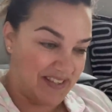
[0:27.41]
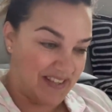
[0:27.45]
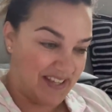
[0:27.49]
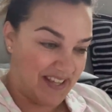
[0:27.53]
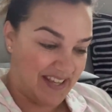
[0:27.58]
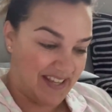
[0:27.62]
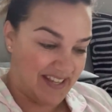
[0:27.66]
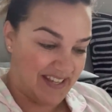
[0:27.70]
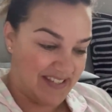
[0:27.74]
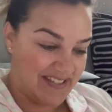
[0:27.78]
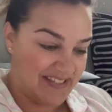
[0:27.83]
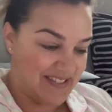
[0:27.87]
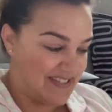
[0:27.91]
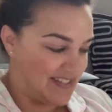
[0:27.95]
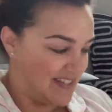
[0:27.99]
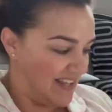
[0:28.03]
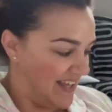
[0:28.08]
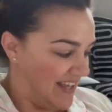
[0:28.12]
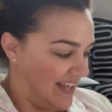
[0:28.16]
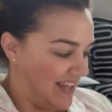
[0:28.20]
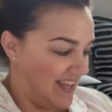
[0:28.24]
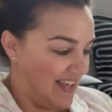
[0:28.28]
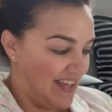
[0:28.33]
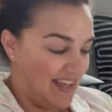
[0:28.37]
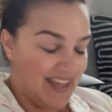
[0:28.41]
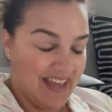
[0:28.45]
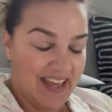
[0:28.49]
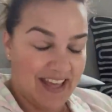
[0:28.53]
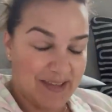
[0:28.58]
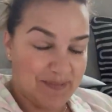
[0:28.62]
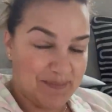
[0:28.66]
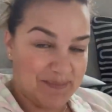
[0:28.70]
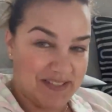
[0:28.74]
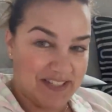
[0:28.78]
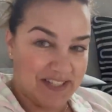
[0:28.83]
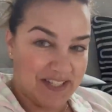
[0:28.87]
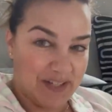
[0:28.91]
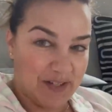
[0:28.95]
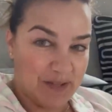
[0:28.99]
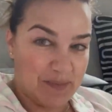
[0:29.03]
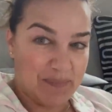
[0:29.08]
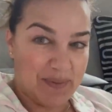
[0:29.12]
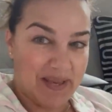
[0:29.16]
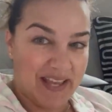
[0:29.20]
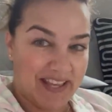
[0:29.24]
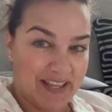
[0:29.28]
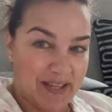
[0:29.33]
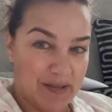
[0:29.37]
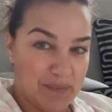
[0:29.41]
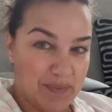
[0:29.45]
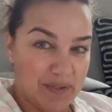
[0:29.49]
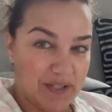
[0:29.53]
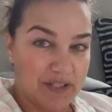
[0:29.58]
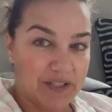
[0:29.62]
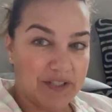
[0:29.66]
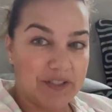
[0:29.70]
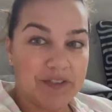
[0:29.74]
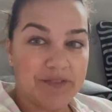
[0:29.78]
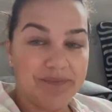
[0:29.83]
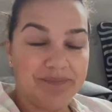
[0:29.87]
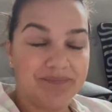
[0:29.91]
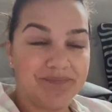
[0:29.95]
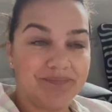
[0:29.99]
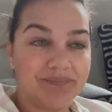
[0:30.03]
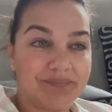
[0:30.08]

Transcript: his MTO Peekaboo.